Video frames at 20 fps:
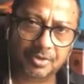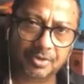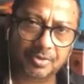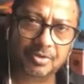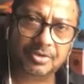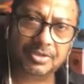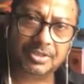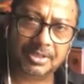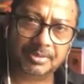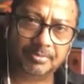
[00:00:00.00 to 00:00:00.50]
You
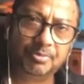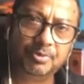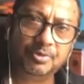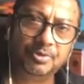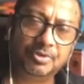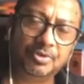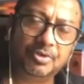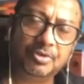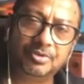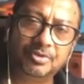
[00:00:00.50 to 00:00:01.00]
know,
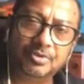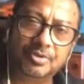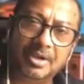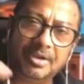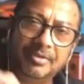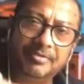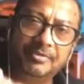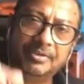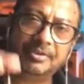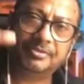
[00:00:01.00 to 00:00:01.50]
taboos also
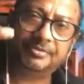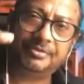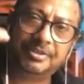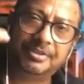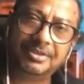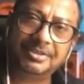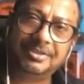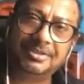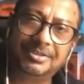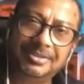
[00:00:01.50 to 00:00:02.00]
have
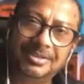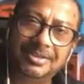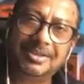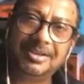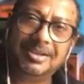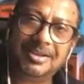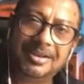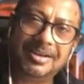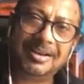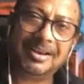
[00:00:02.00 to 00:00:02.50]
different
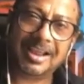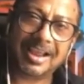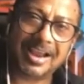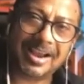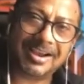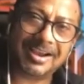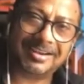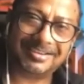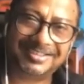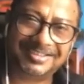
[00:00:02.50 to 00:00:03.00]

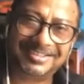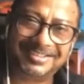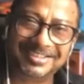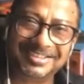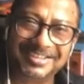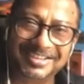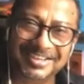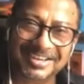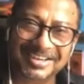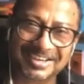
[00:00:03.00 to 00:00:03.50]
layers,
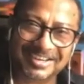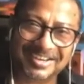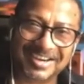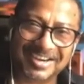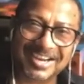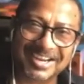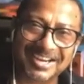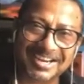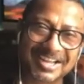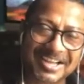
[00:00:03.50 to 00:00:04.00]

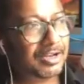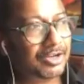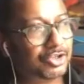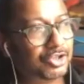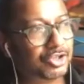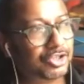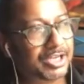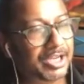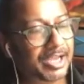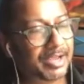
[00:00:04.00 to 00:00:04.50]
right?
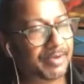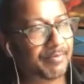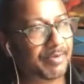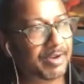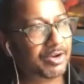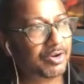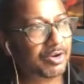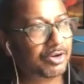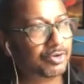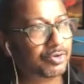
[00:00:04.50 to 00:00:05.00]
Today,
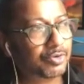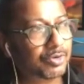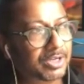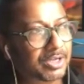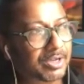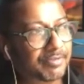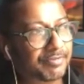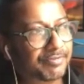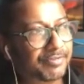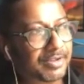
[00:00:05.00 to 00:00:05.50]
when you're doing
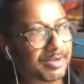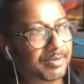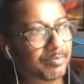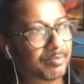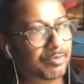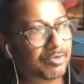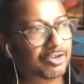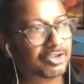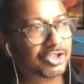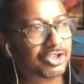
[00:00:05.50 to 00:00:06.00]
a film
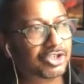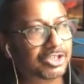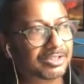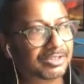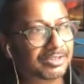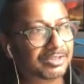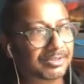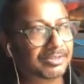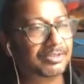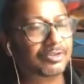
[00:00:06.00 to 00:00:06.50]
which
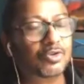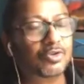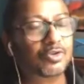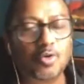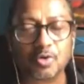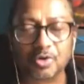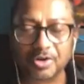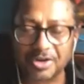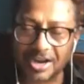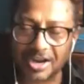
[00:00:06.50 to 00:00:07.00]
is
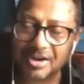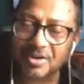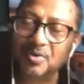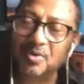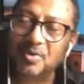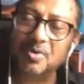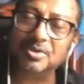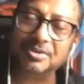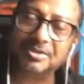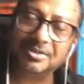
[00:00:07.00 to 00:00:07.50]

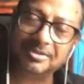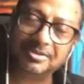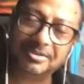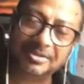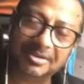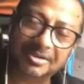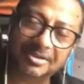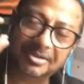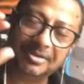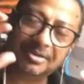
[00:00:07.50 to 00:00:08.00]
quote-unquote
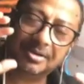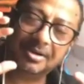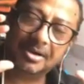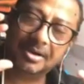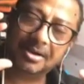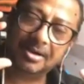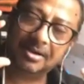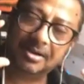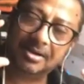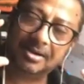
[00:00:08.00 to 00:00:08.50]

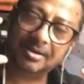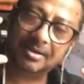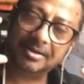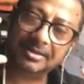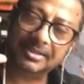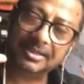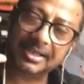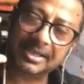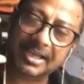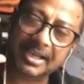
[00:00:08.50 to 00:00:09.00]

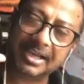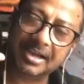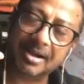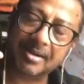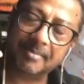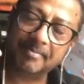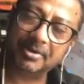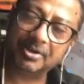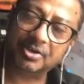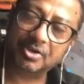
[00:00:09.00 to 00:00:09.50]
taking
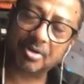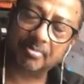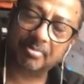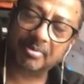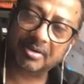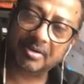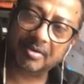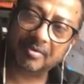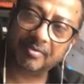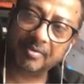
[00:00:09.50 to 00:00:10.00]
up a
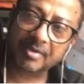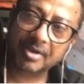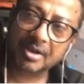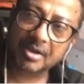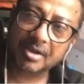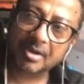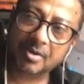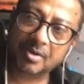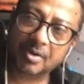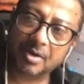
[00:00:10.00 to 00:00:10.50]
topic
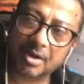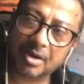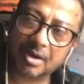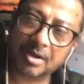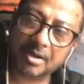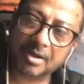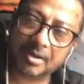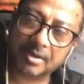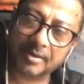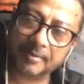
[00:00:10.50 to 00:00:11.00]

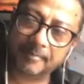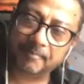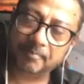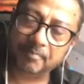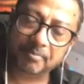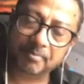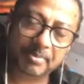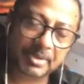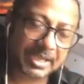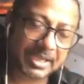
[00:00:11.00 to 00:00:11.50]
of
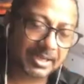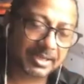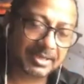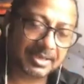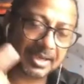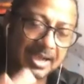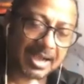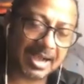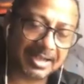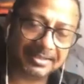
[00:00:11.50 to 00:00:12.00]
be it
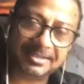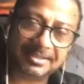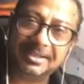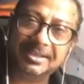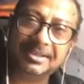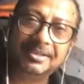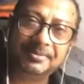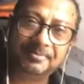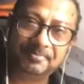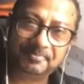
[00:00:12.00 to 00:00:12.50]

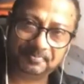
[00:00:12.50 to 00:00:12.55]
acid,